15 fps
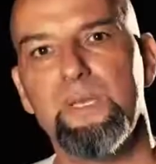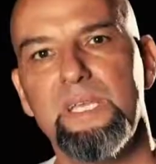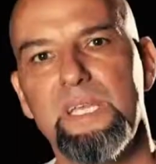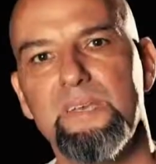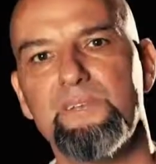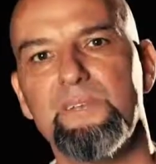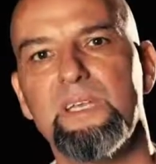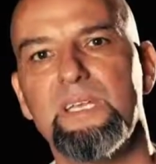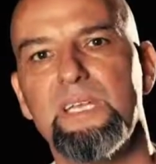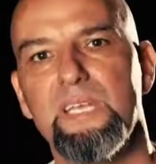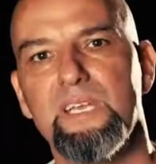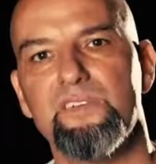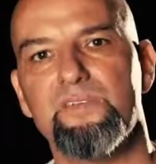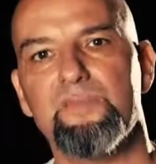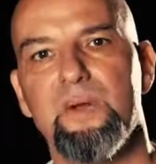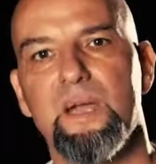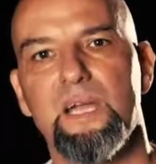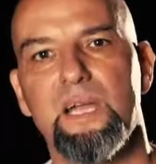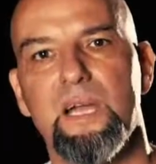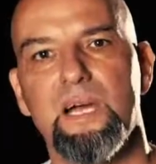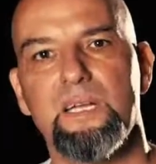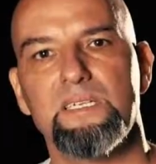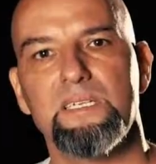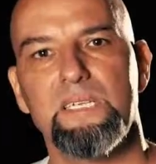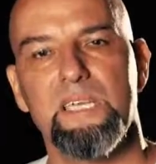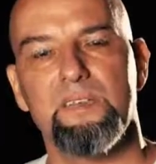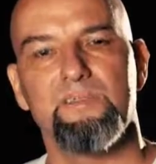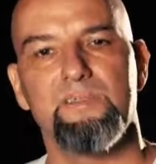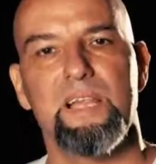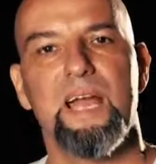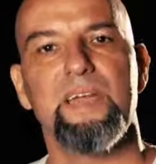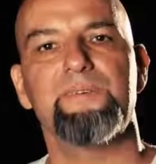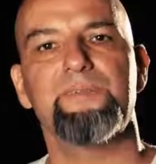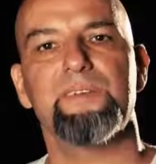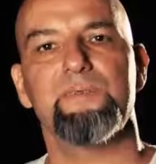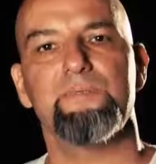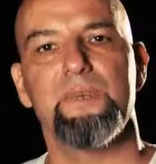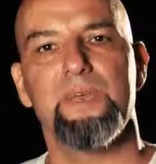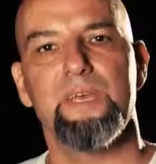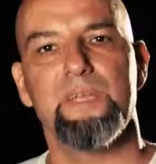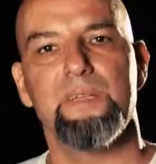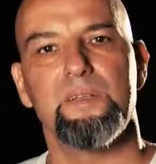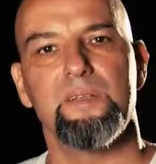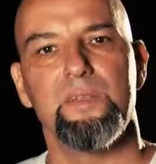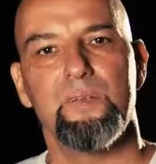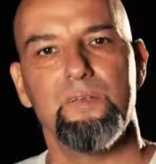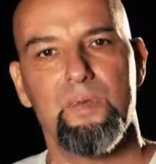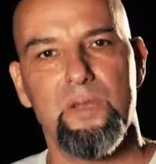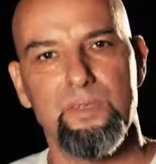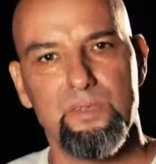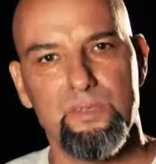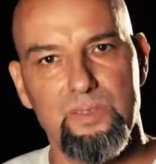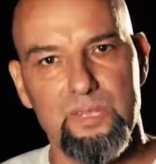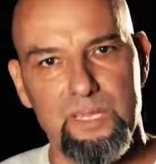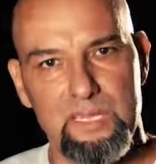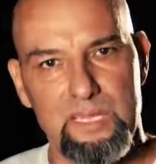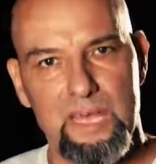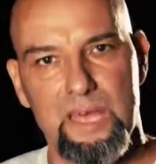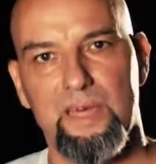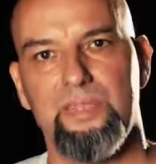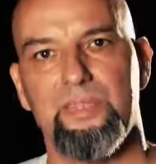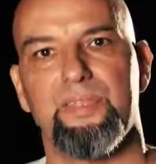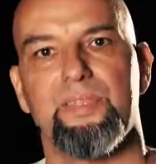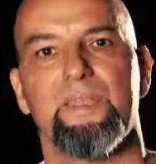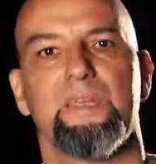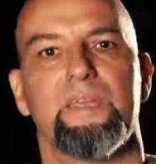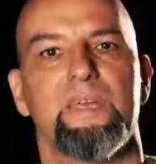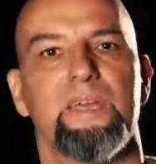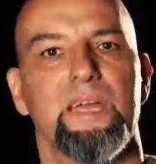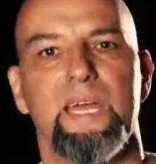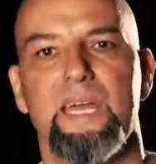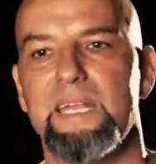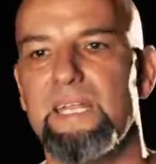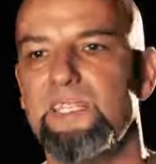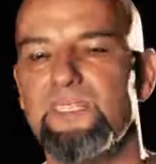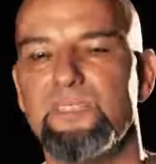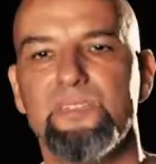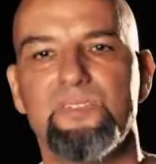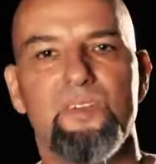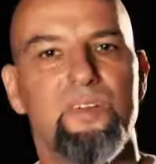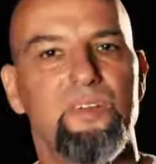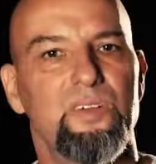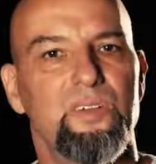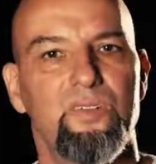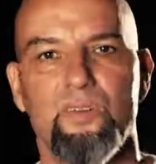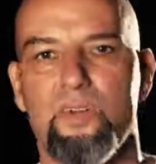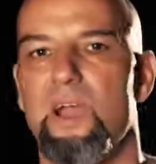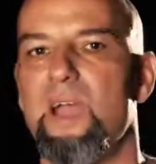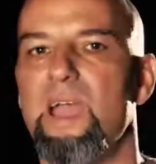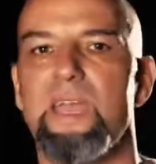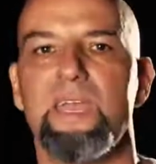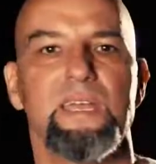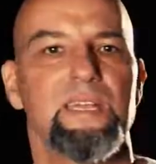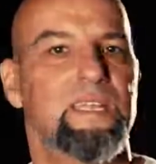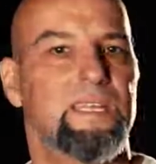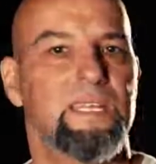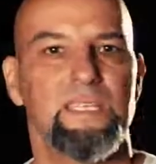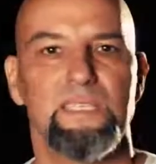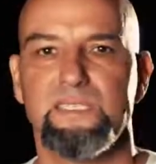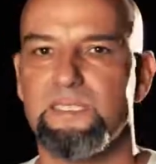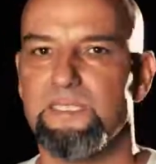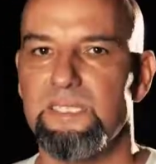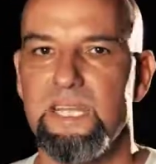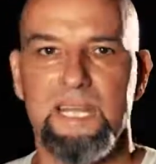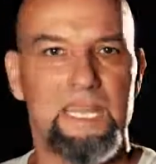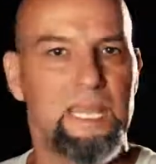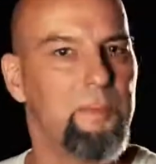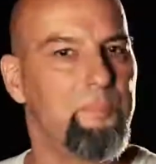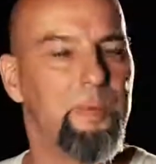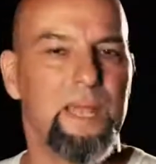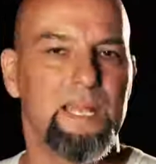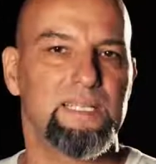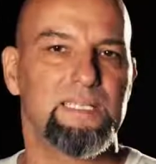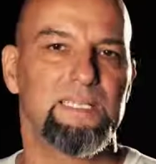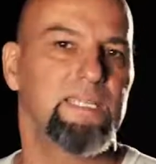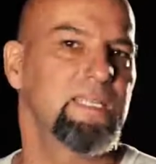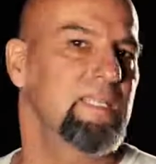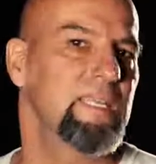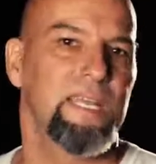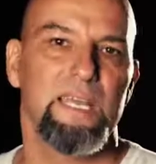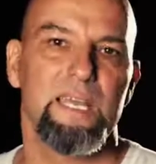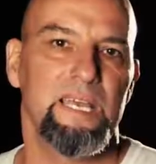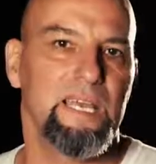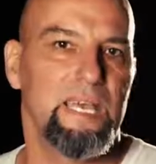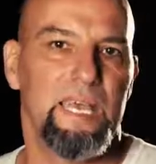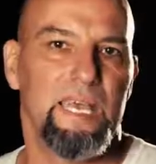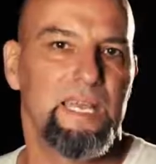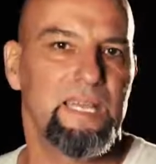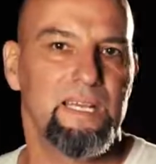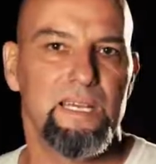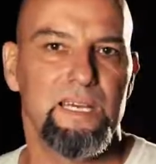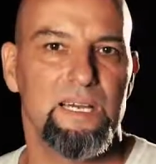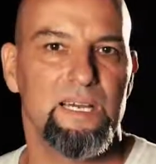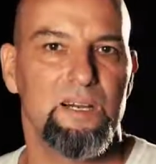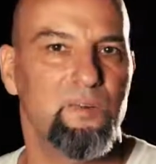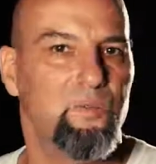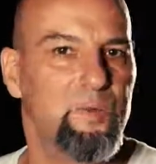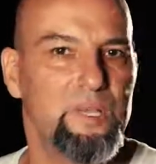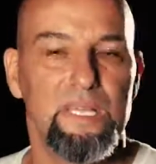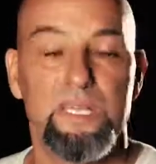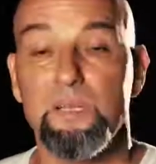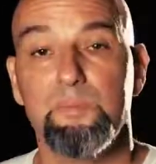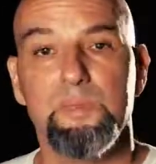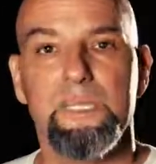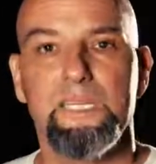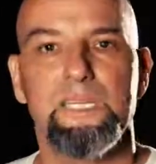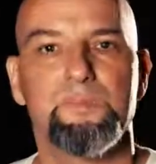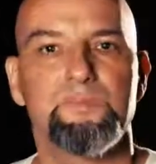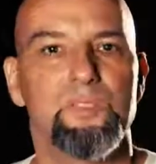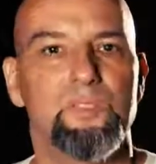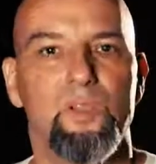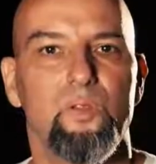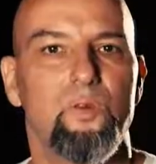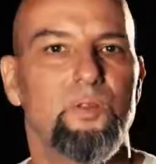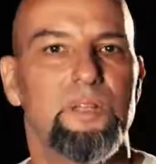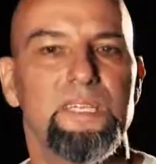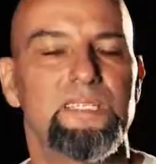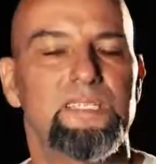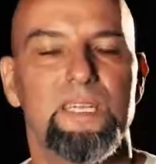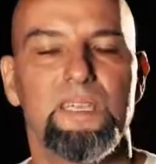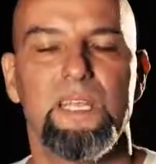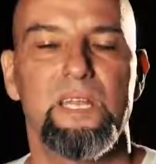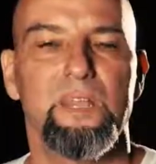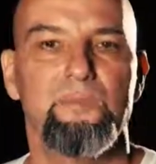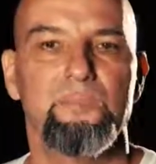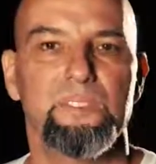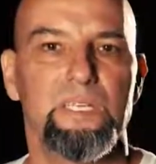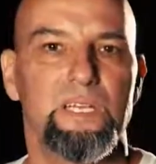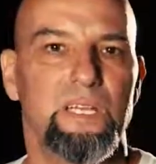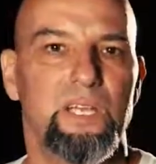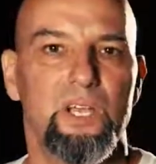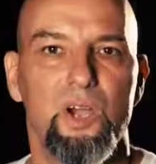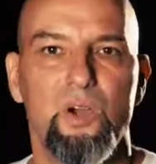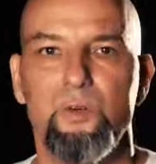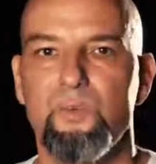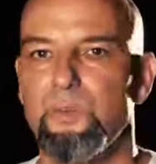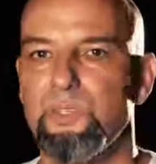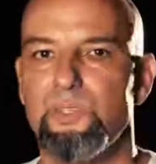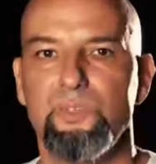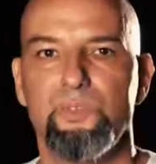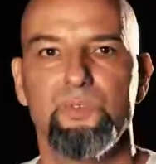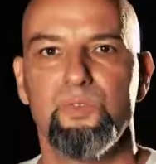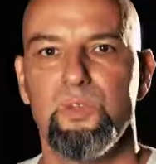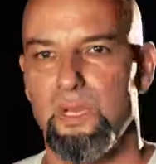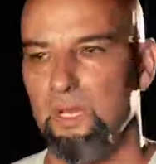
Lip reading: been given a gift by God to give life to men rather than death." And he just started crying, and he just got impacted. And we ended up leading him to the Lord. And he said that he was going to go and him